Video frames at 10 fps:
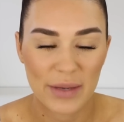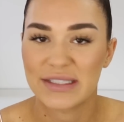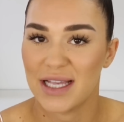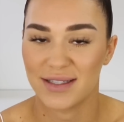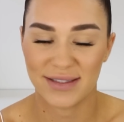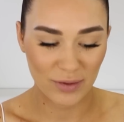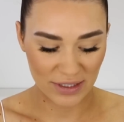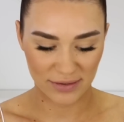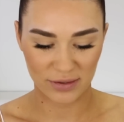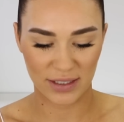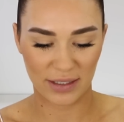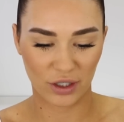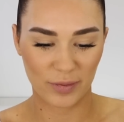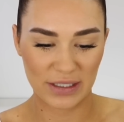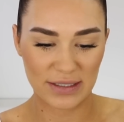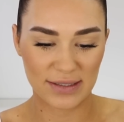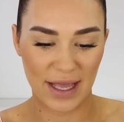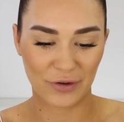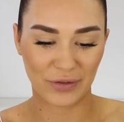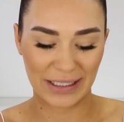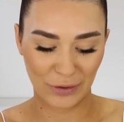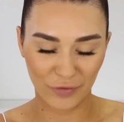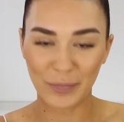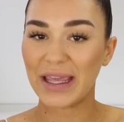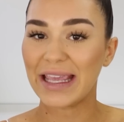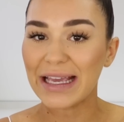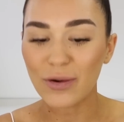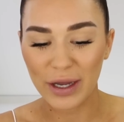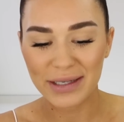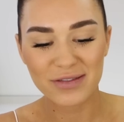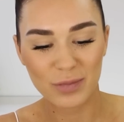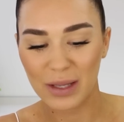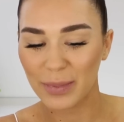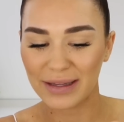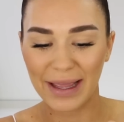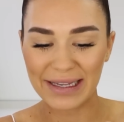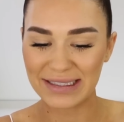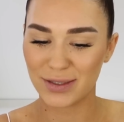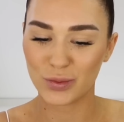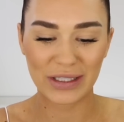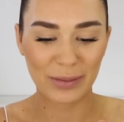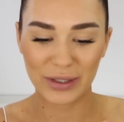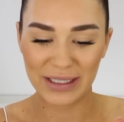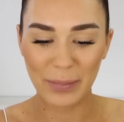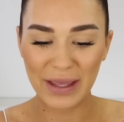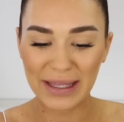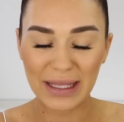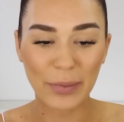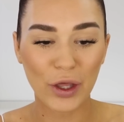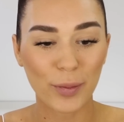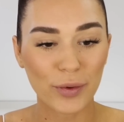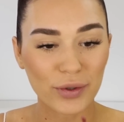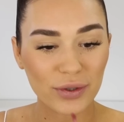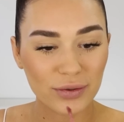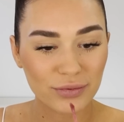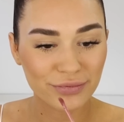I'm excited to see what this looks like though because I don't really know if pink works for me, but like it's a really pretty pinky purple.